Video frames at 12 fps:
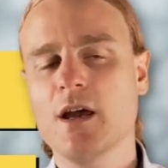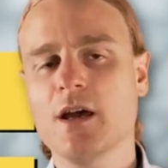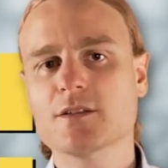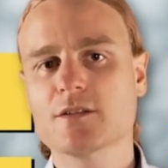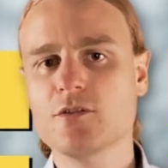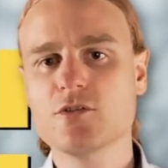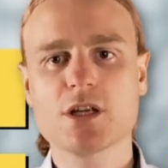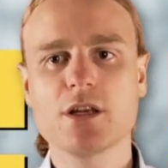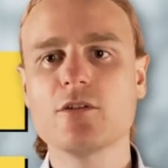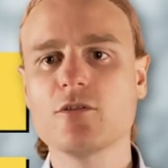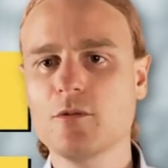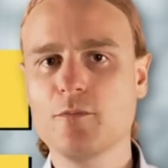so usually
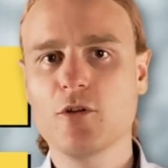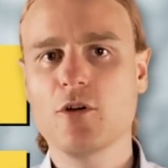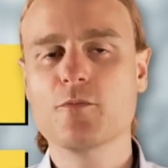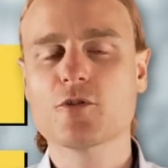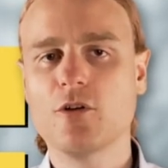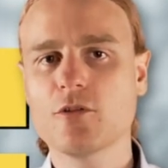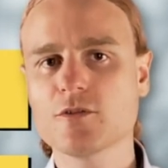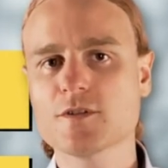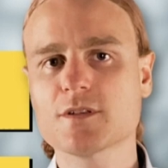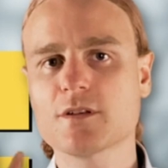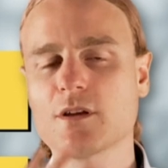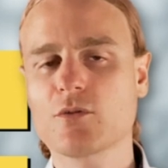you deploy brokers
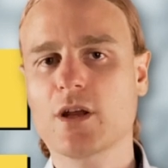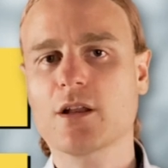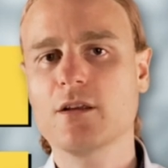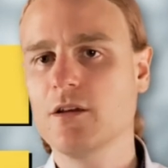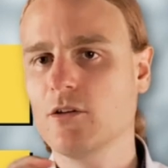directly